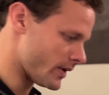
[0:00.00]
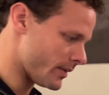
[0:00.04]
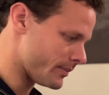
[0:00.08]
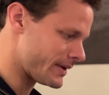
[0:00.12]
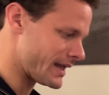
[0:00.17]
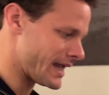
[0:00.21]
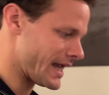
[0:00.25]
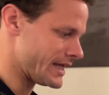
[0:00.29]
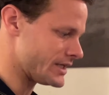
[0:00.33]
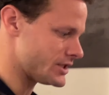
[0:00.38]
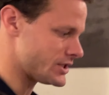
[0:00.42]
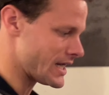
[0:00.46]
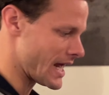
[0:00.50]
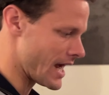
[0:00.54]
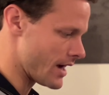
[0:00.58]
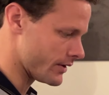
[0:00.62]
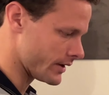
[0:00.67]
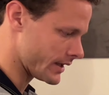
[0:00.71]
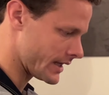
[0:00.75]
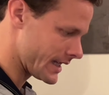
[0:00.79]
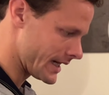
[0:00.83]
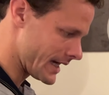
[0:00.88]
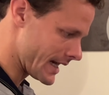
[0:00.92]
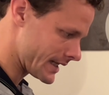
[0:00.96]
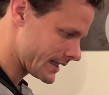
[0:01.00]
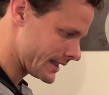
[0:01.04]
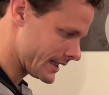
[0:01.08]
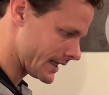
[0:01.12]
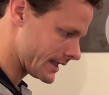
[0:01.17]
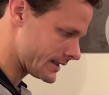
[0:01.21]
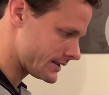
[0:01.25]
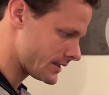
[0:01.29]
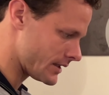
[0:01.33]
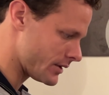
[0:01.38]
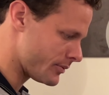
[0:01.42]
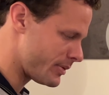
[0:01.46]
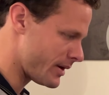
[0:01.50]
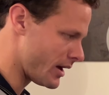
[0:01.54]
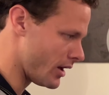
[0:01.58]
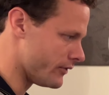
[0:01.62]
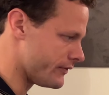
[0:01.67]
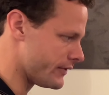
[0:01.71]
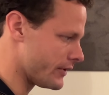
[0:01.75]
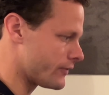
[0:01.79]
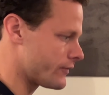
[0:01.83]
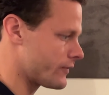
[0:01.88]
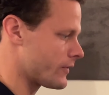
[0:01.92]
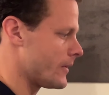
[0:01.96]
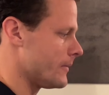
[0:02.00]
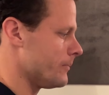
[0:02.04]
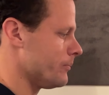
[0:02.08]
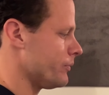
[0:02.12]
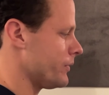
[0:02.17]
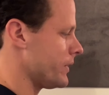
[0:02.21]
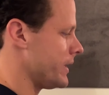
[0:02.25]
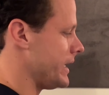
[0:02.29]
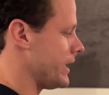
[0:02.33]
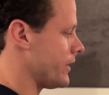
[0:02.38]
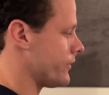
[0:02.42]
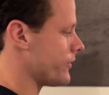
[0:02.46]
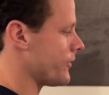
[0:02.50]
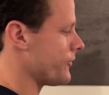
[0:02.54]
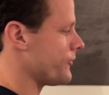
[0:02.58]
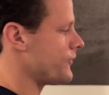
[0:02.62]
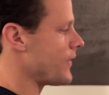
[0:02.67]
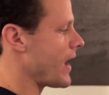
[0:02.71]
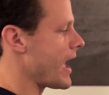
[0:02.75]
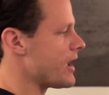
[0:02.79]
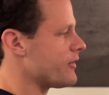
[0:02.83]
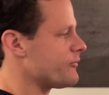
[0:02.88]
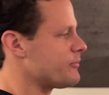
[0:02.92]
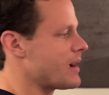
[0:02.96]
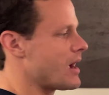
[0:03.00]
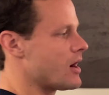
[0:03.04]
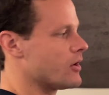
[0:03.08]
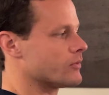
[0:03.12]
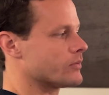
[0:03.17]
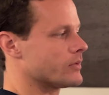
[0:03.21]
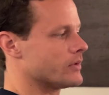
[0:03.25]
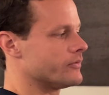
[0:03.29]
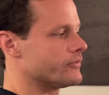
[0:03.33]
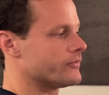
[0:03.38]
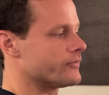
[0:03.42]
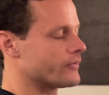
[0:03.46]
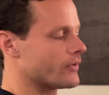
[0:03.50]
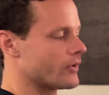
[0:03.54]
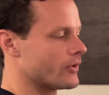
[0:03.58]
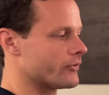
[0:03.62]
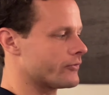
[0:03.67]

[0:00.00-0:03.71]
and then to bring a natural, gentle lordosis in the lower neck.